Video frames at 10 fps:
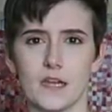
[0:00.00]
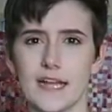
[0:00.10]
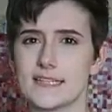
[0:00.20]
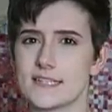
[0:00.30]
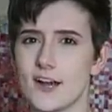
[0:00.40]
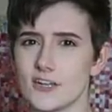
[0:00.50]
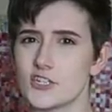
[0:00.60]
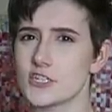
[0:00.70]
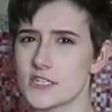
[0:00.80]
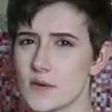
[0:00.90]
it's not
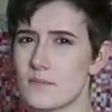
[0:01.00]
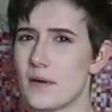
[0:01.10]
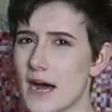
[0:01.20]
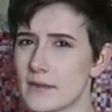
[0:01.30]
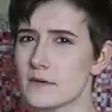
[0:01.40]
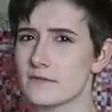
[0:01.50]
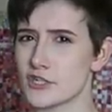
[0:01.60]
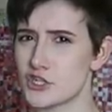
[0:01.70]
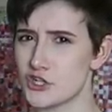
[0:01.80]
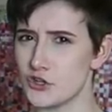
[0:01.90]
just the bottom of a
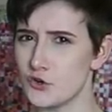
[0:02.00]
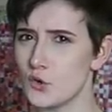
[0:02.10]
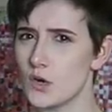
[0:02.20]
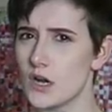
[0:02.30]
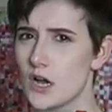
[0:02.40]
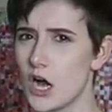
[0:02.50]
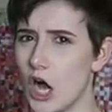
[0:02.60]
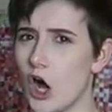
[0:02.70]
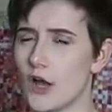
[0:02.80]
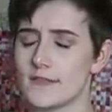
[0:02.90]
shoe
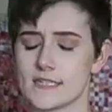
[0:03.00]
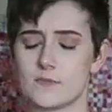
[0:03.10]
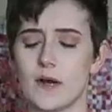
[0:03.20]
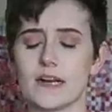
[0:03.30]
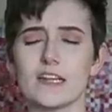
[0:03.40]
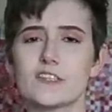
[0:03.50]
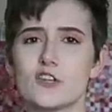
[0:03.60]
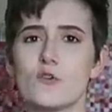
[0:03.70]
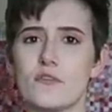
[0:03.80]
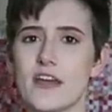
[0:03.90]
on this bodysuit.